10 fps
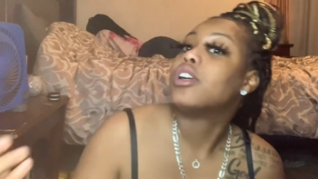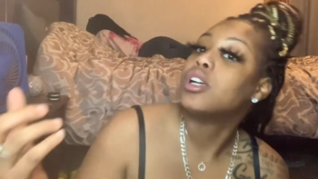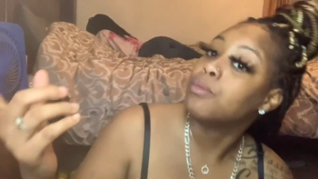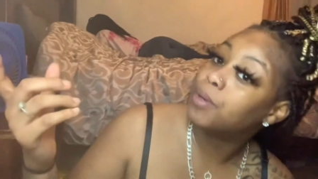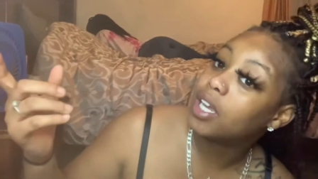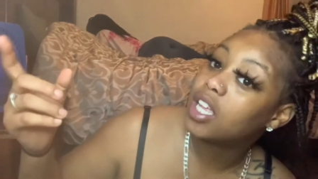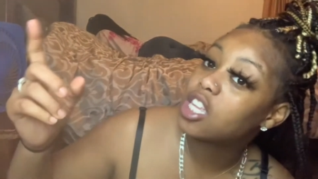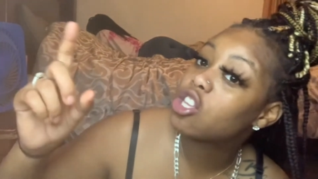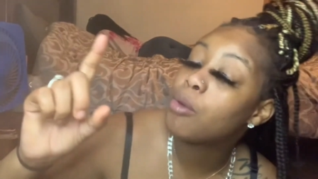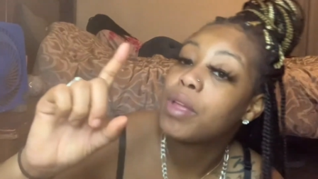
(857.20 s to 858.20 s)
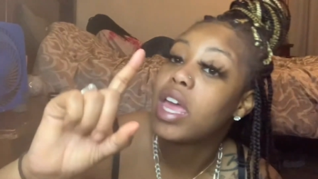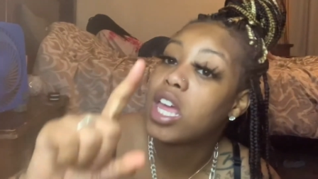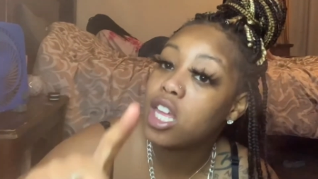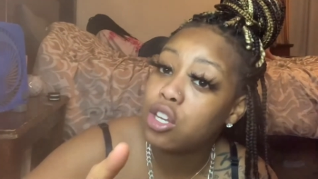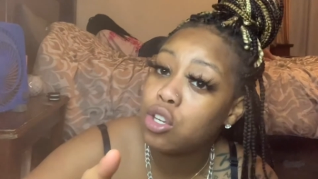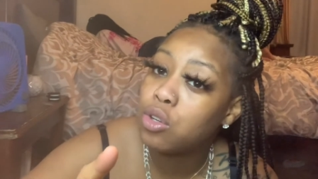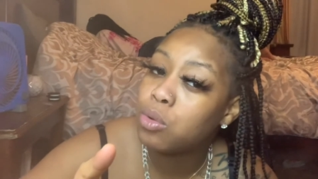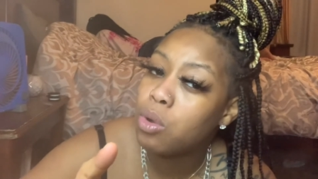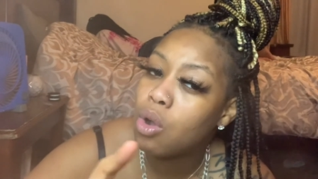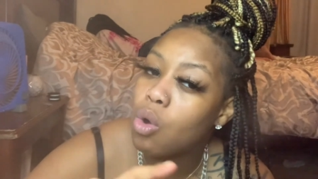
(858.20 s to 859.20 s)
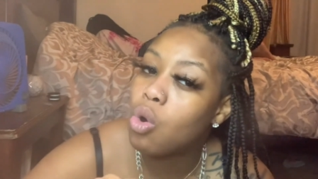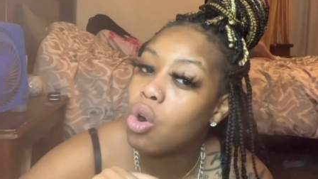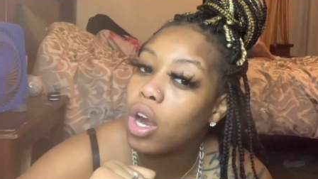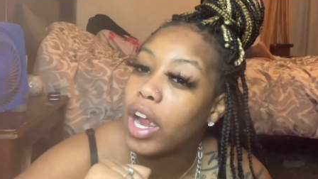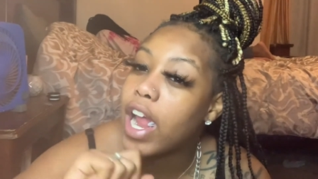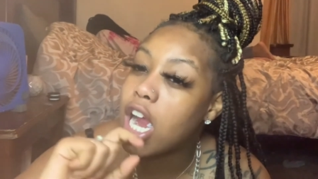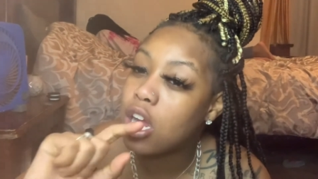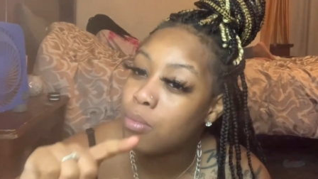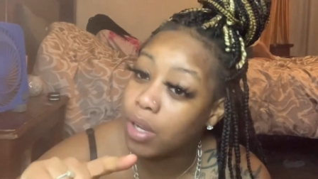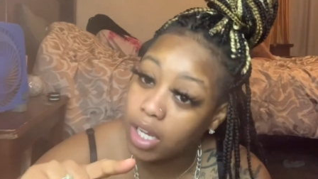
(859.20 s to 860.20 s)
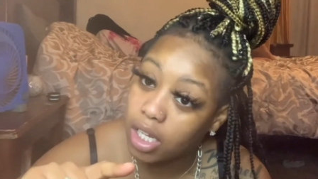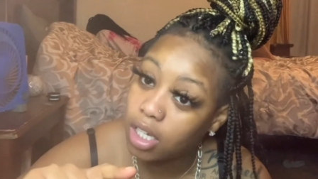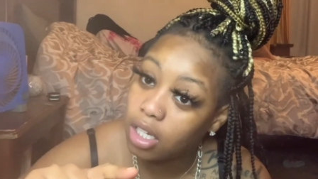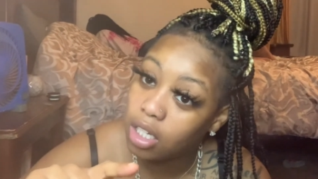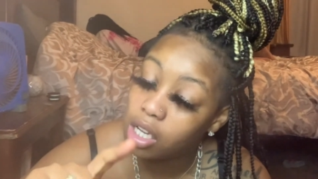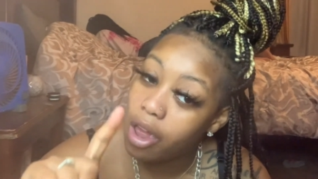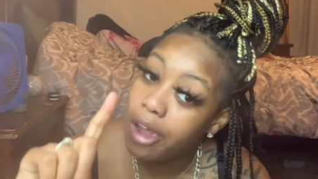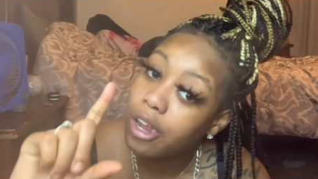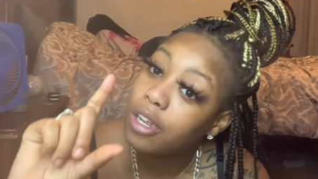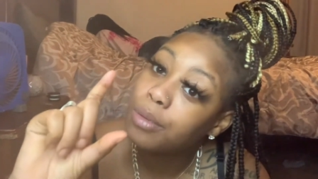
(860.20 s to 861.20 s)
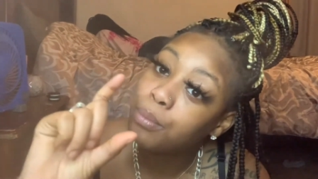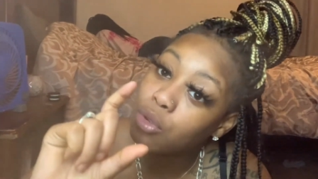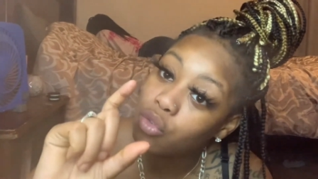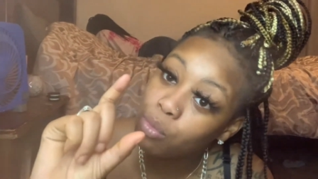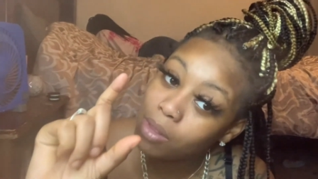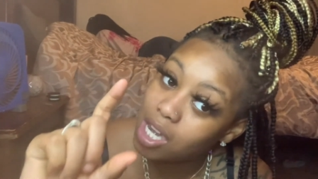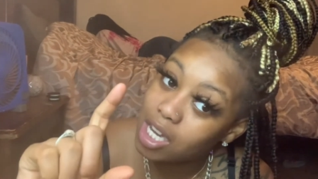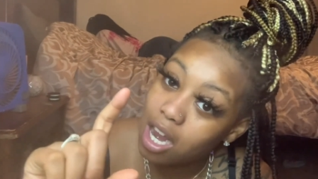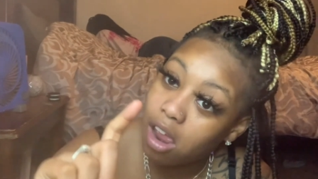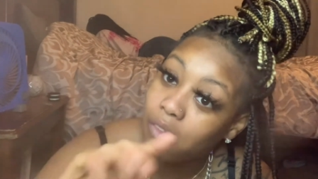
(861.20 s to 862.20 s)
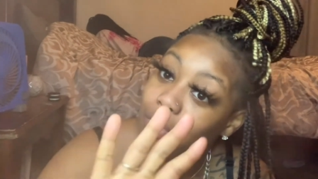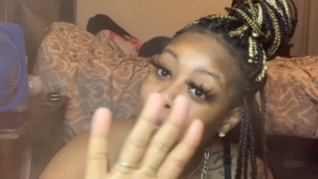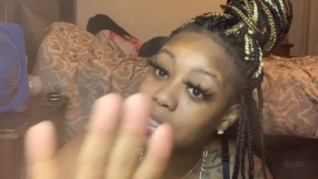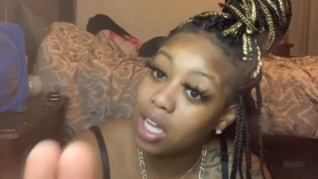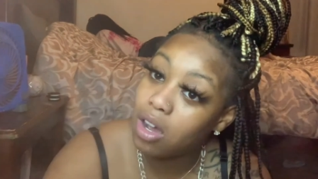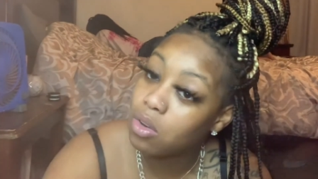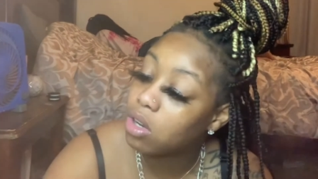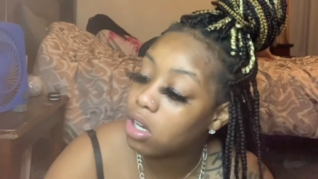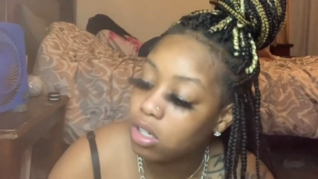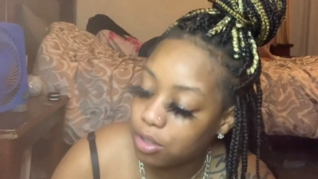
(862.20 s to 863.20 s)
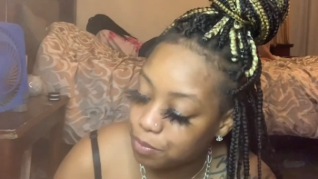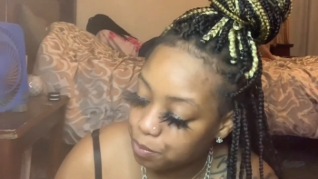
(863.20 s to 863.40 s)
But it's either going to be a Hindu or Arabic. Beautiful Black Child from the song um,